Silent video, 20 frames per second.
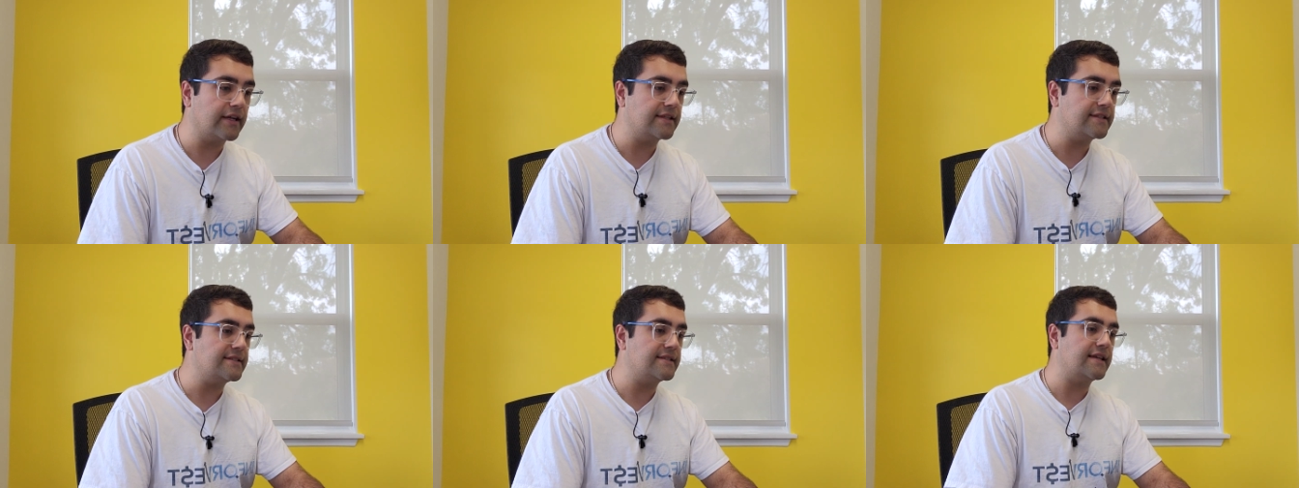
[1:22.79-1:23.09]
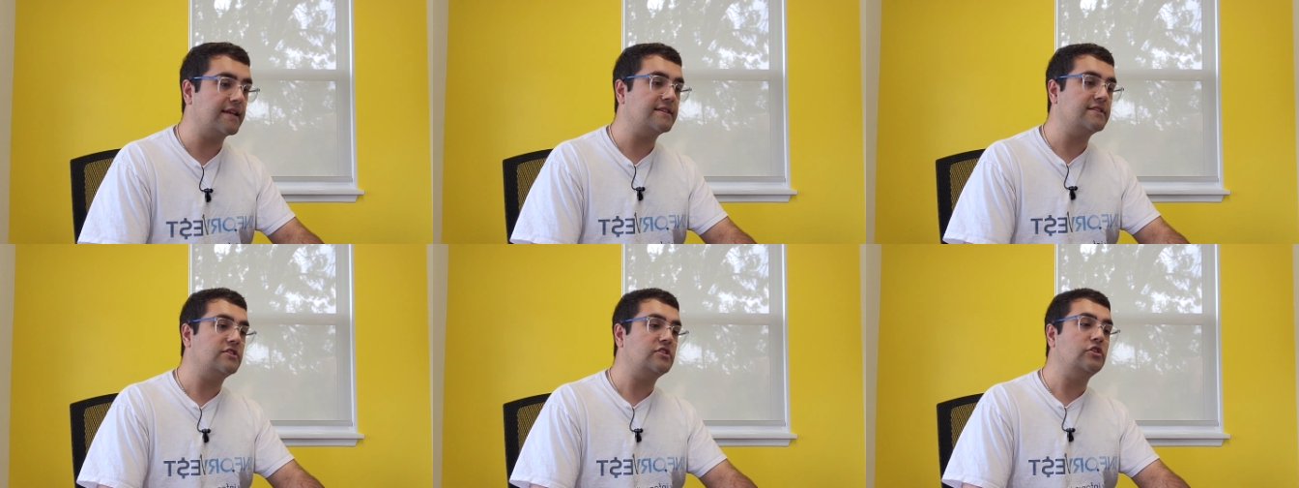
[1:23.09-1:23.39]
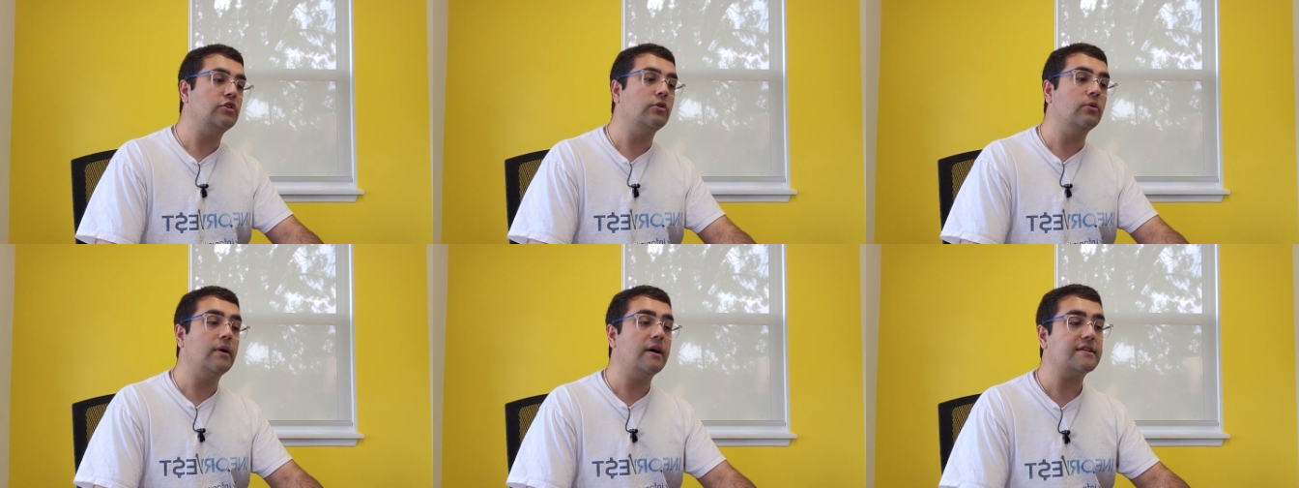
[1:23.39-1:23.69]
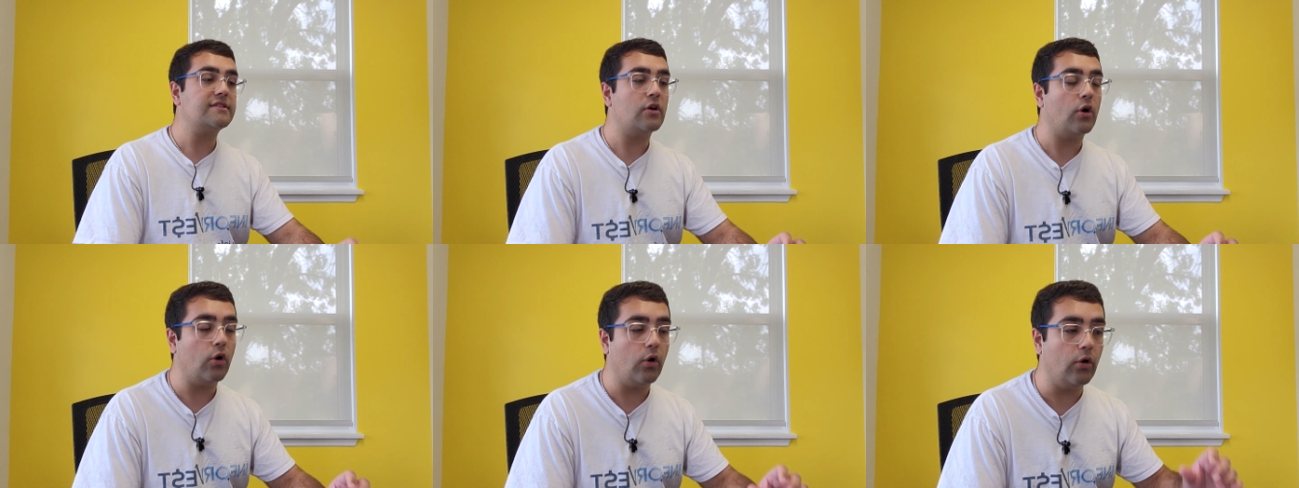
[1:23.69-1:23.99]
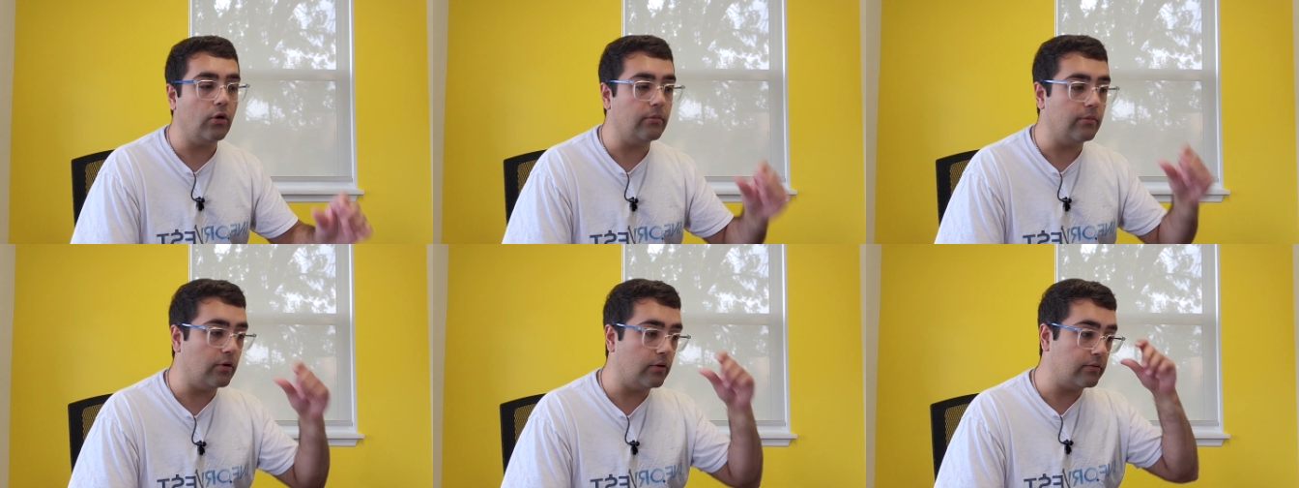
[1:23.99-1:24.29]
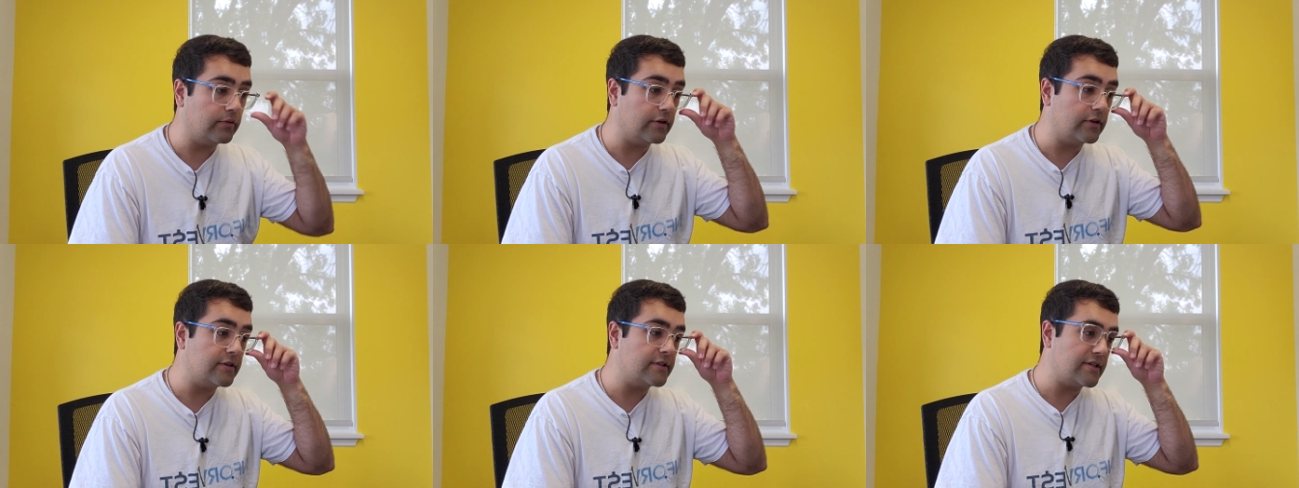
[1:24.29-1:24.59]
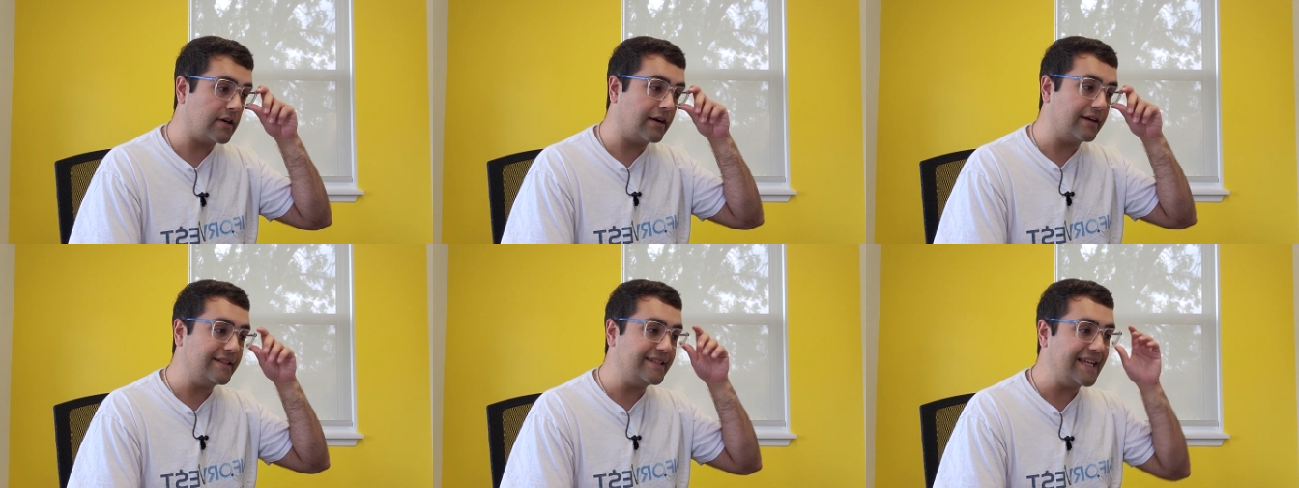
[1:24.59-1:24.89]
It says US
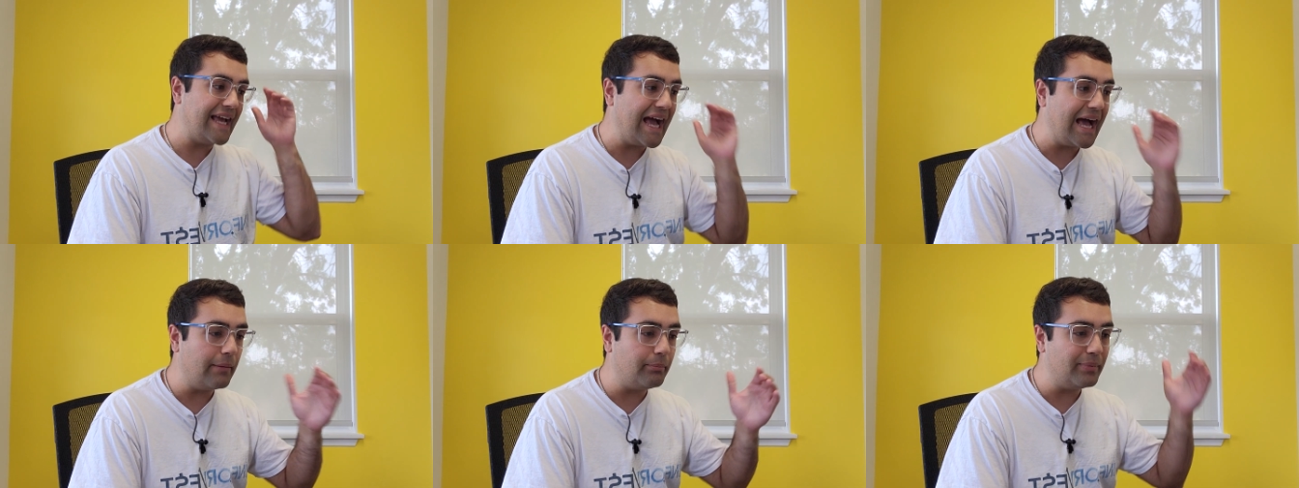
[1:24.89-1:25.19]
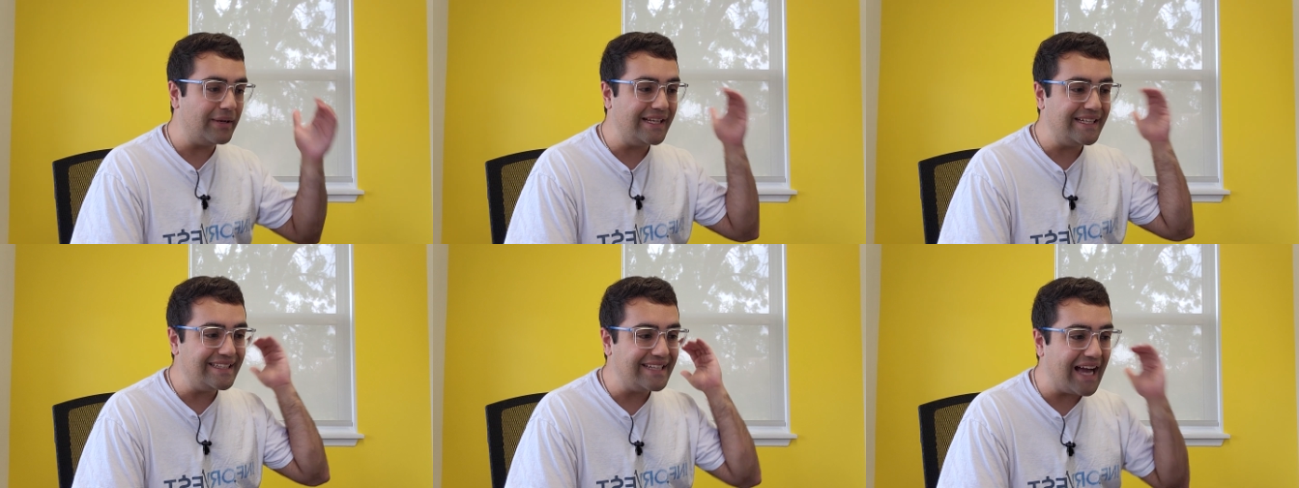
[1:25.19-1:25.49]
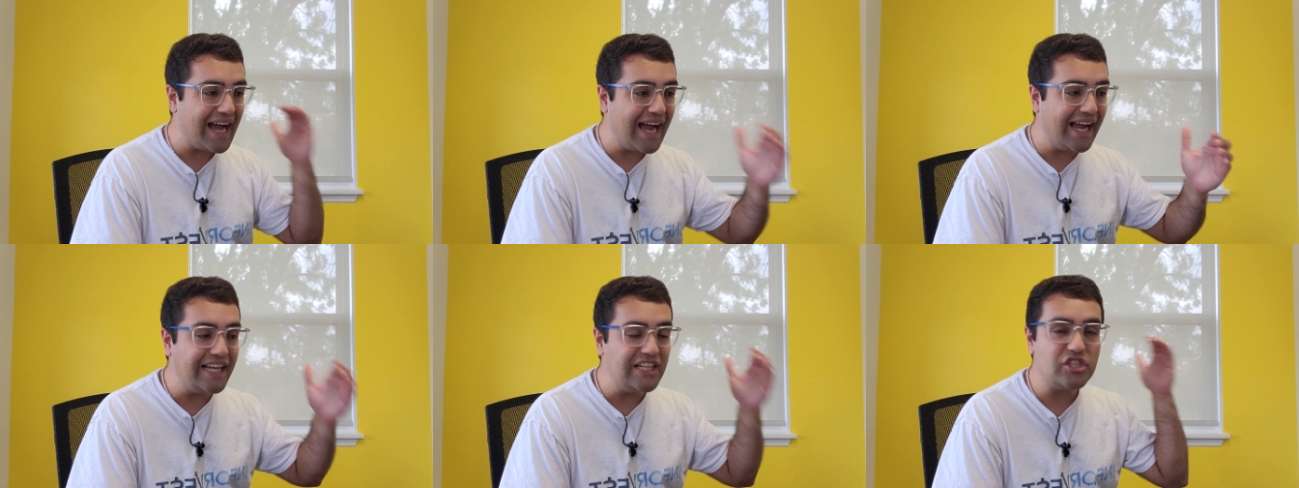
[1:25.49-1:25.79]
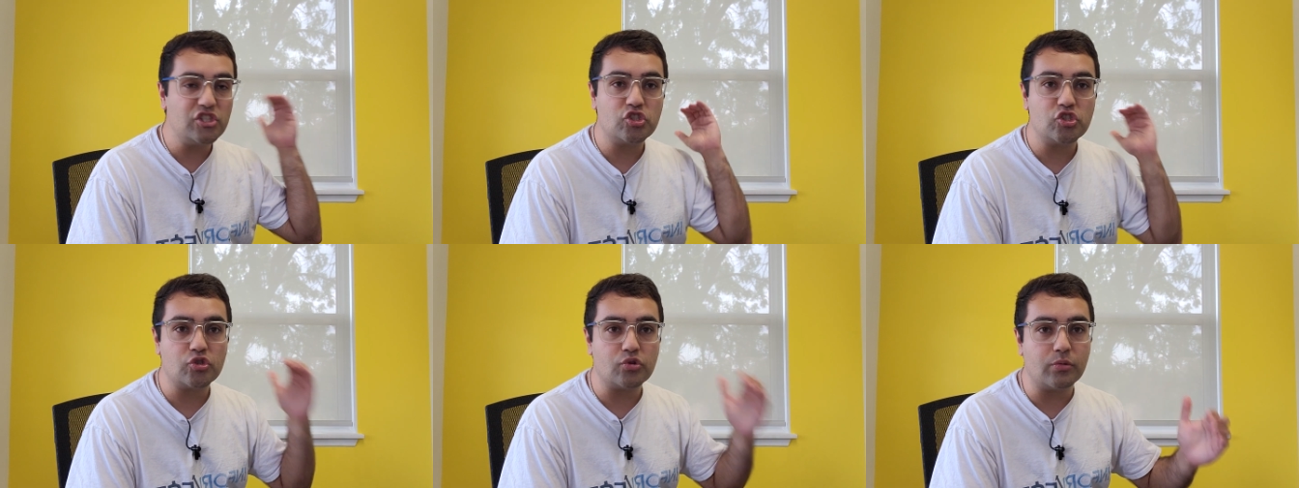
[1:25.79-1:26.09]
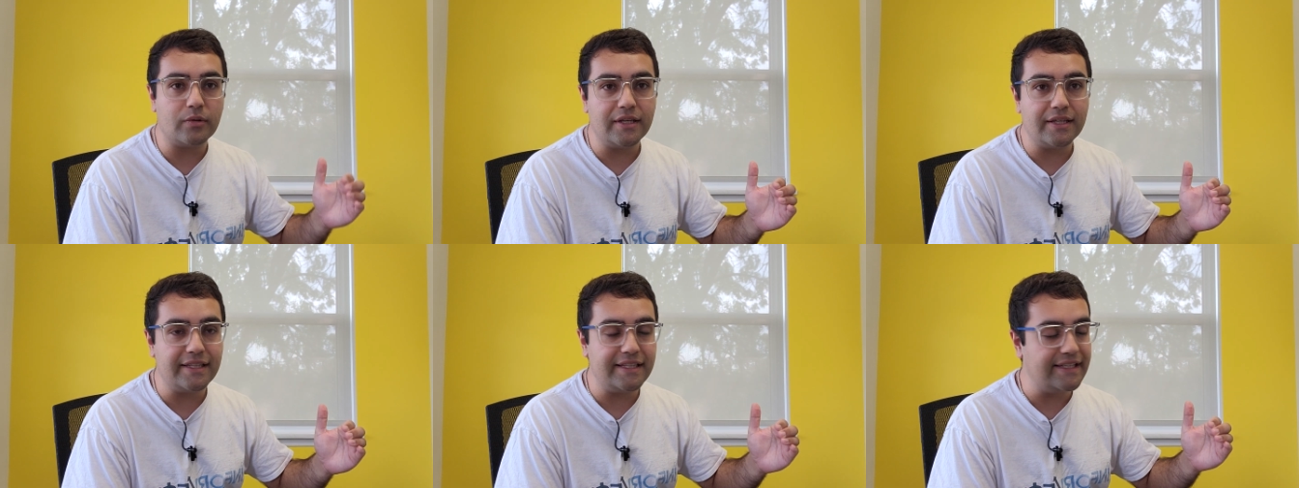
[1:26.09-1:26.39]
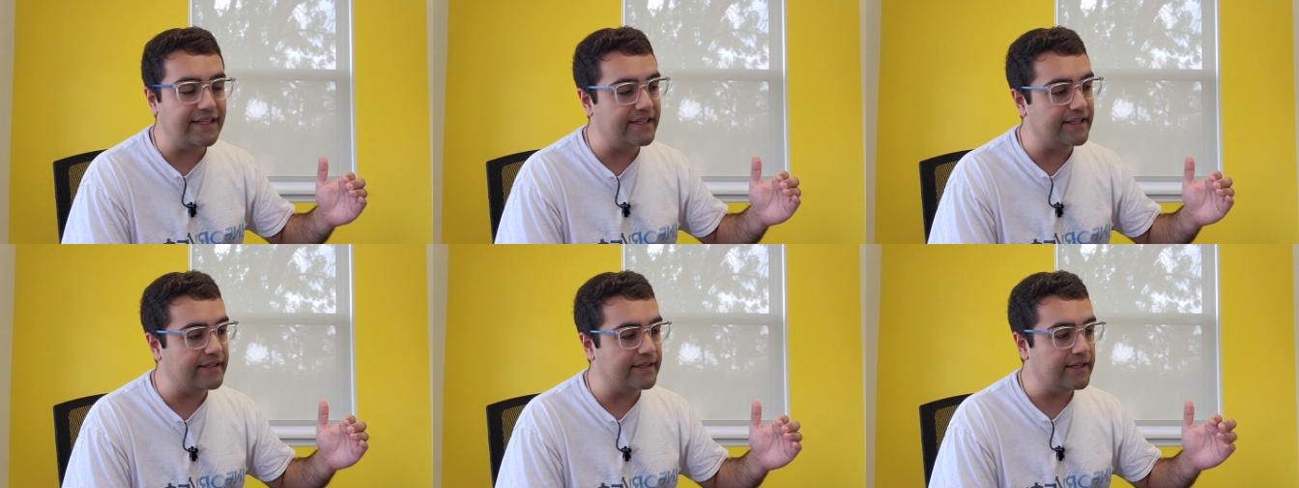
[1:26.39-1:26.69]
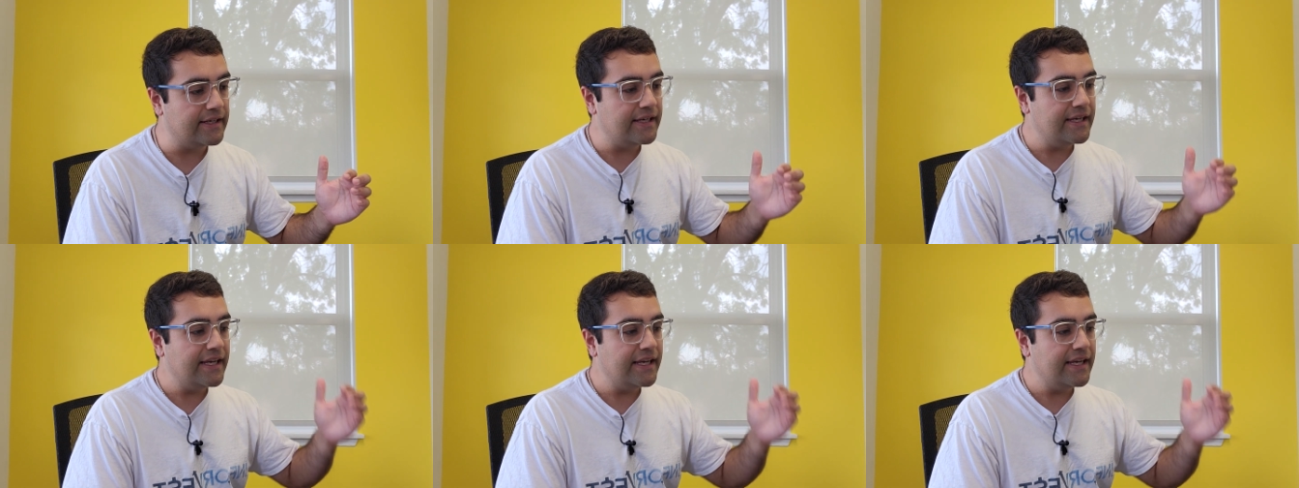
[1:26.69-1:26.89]
homeowners are tapping 9 trillion